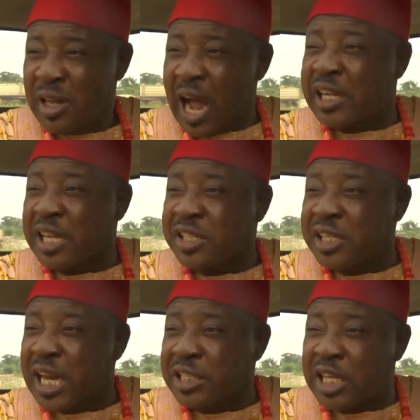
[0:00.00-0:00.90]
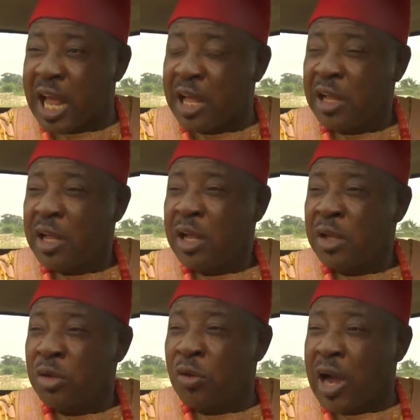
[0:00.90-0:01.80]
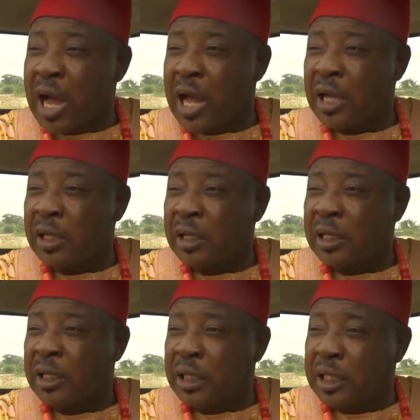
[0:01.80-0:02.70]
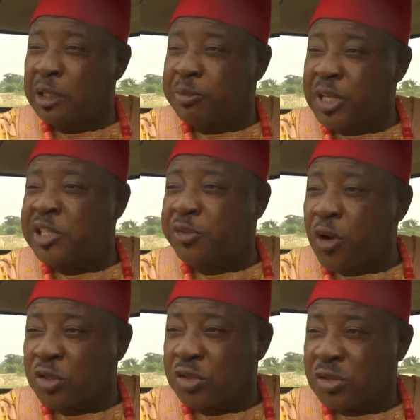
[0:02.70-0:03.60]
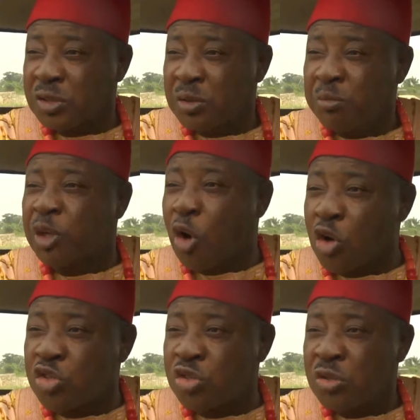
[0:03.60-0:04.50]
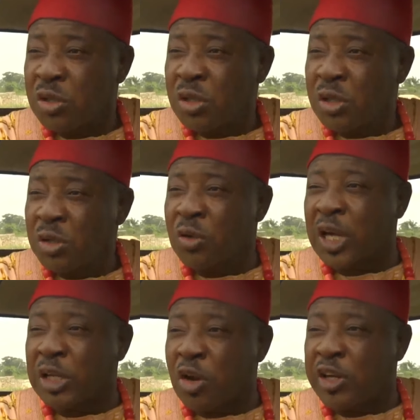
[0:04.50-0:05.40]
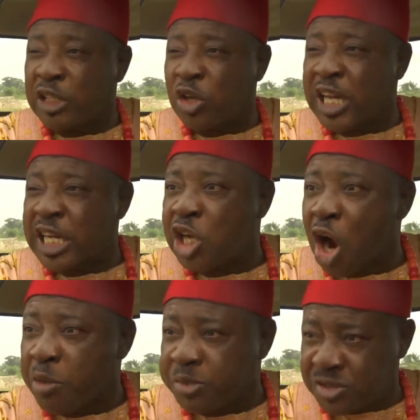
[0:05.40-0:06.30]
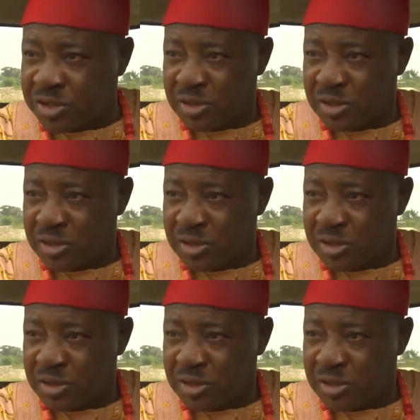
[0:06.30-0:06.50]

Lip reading: I can see that you are in the police force because you cannot get other jobs.